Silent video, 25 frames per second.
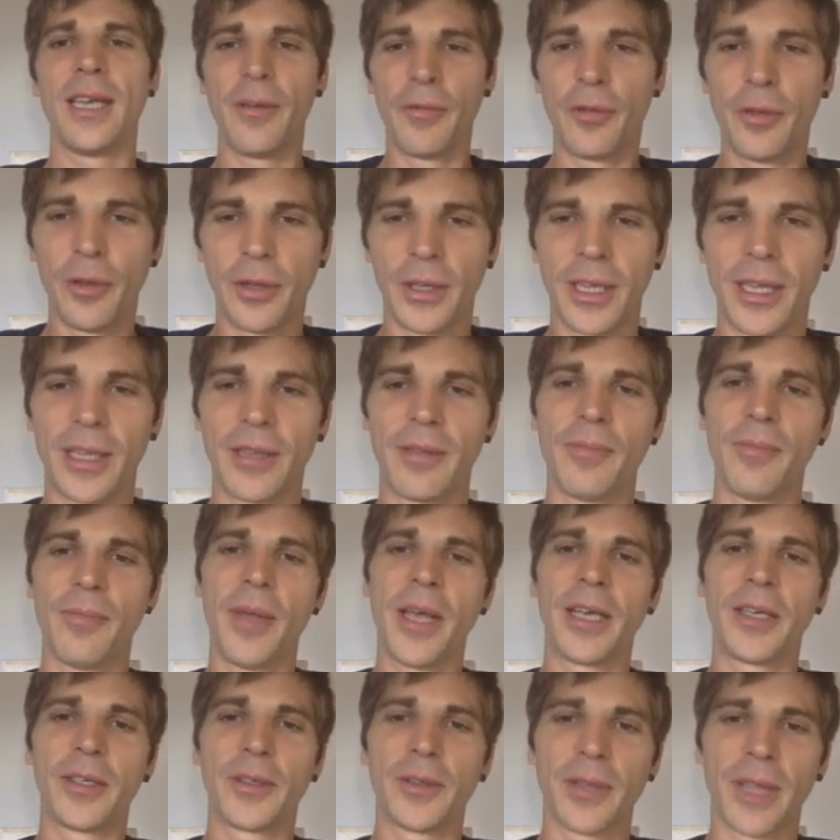If you did,
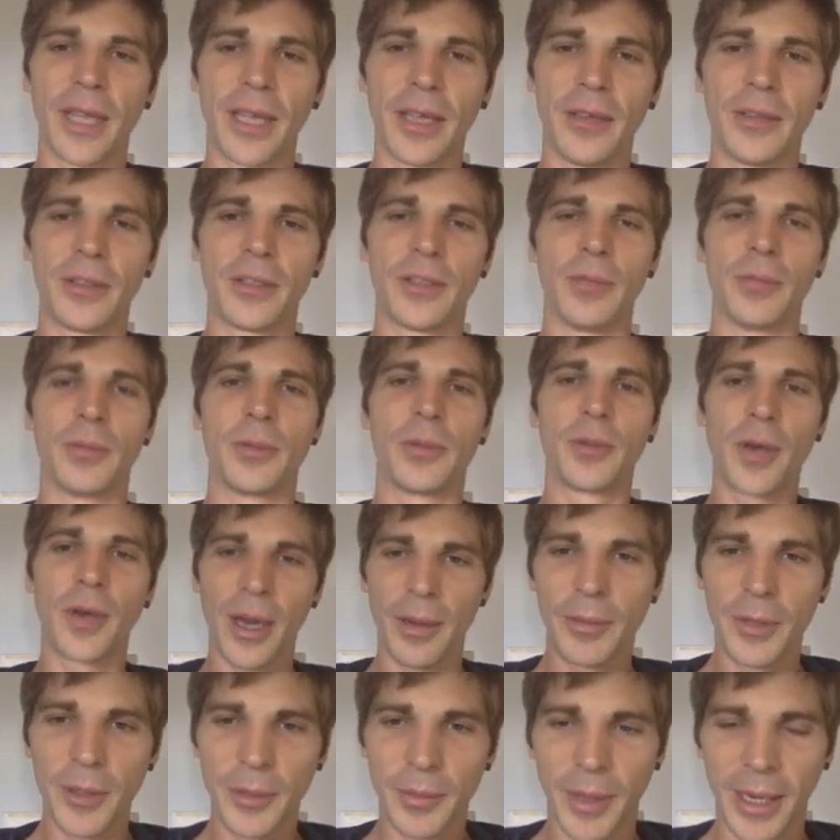make sure that you
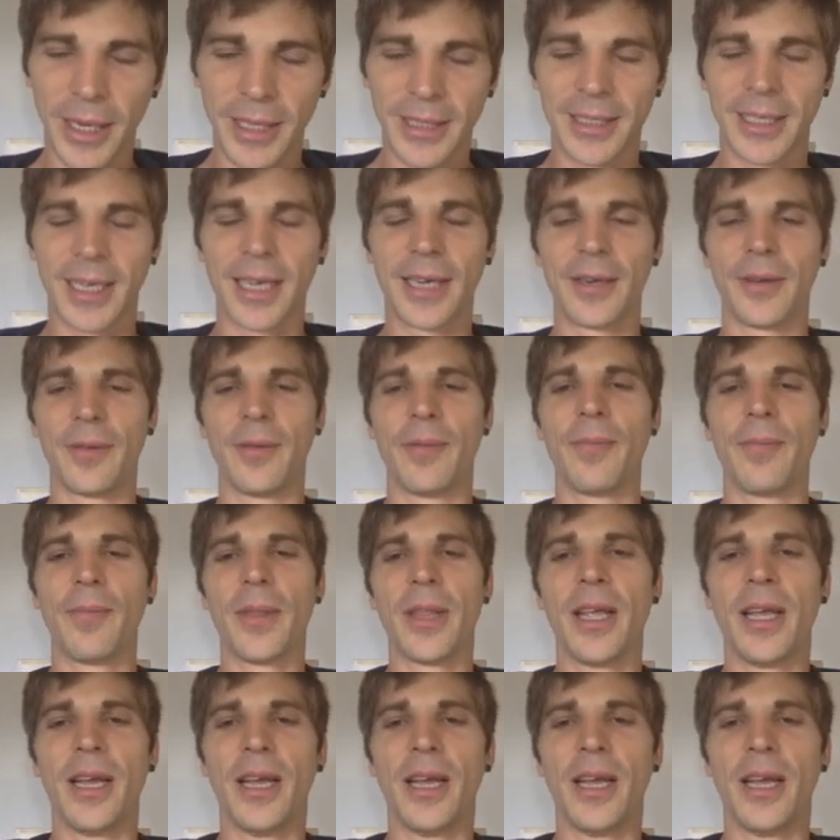subscribe to my channel.